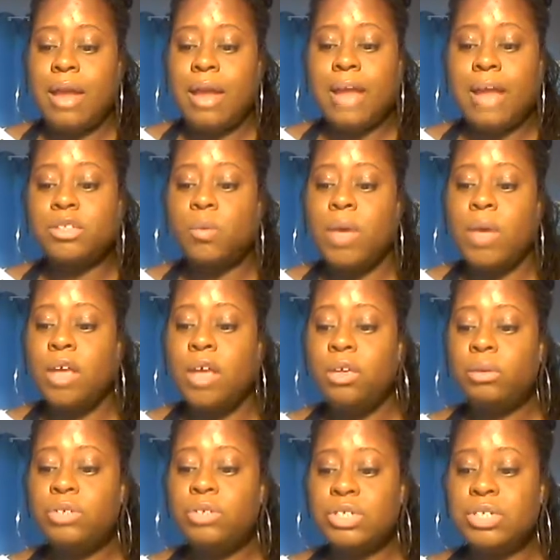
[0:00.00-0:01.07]
away at
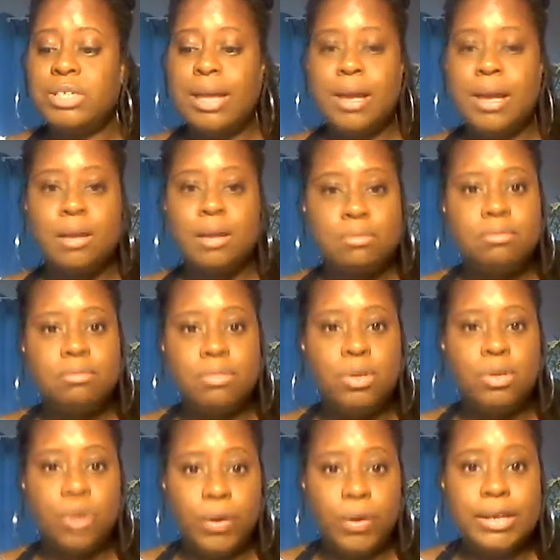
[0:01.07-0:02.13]
you, just saying,
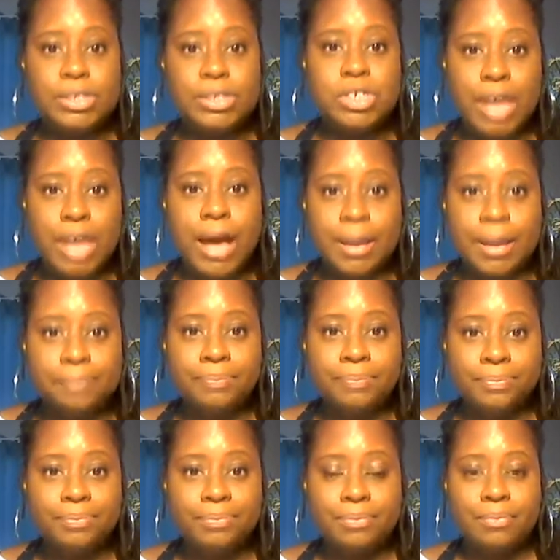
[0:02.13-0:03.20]
it's time.
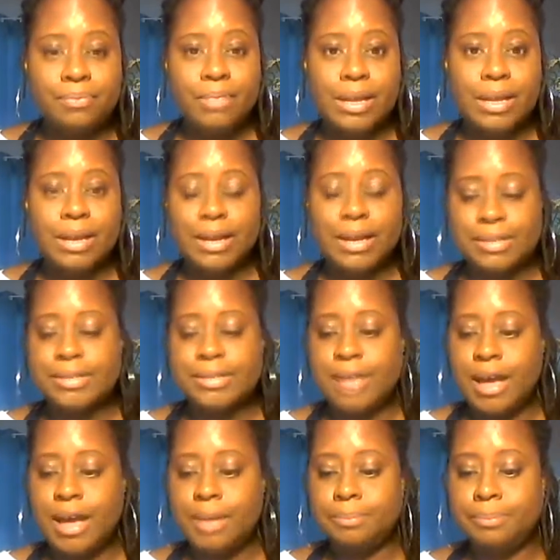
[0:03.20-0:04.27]
It's
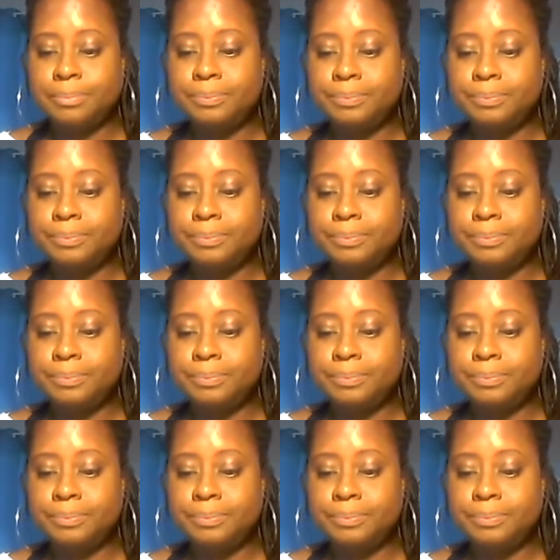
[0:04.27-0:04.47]
time.